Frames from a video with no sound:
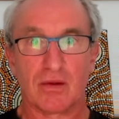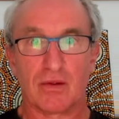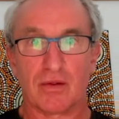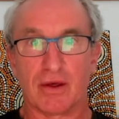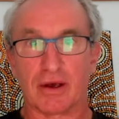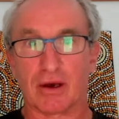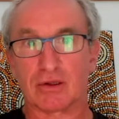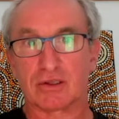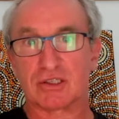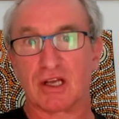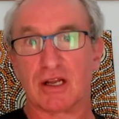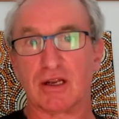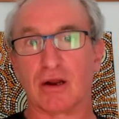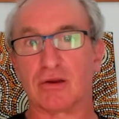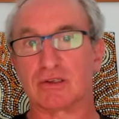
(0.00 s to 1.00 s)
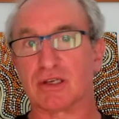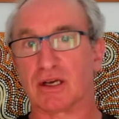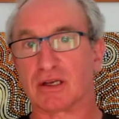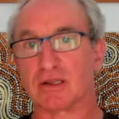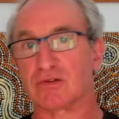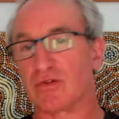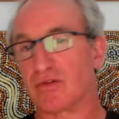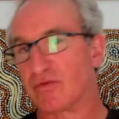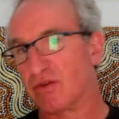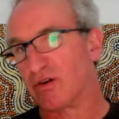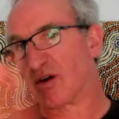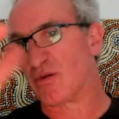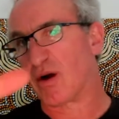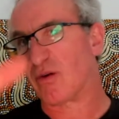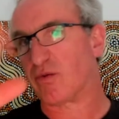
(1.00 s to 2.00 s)
There you go, it's 10 nanoseconds,
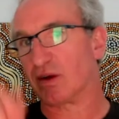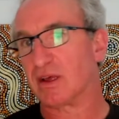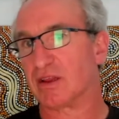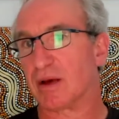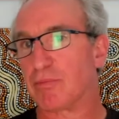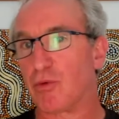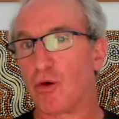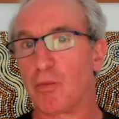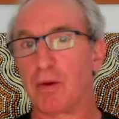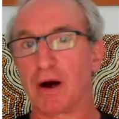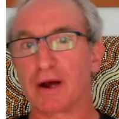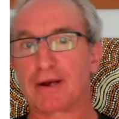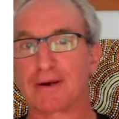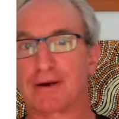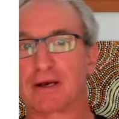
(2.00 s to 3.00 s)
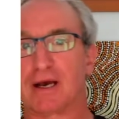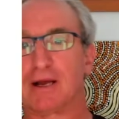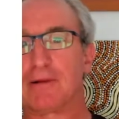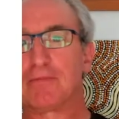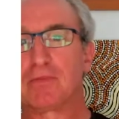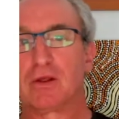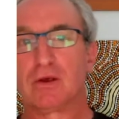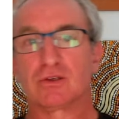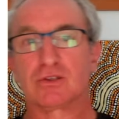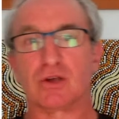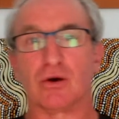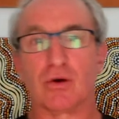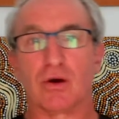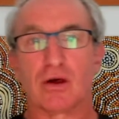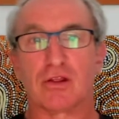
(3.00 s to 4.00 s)
very roughly, in that ballpark, okay?
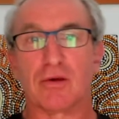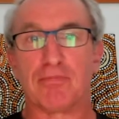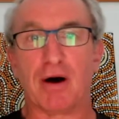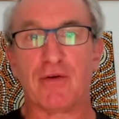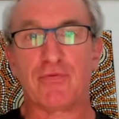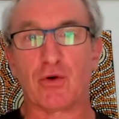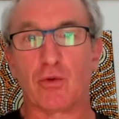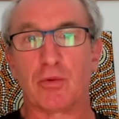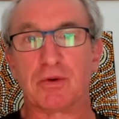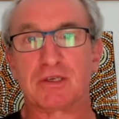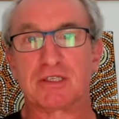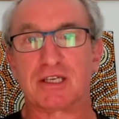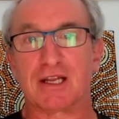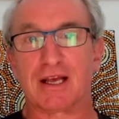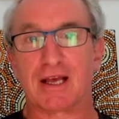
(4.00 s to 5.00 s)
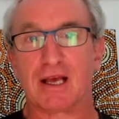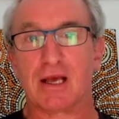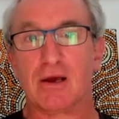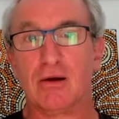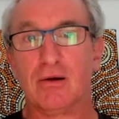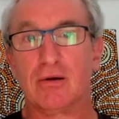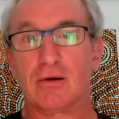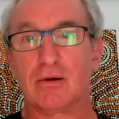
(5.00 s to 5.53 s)
So the buffer will be sitting here.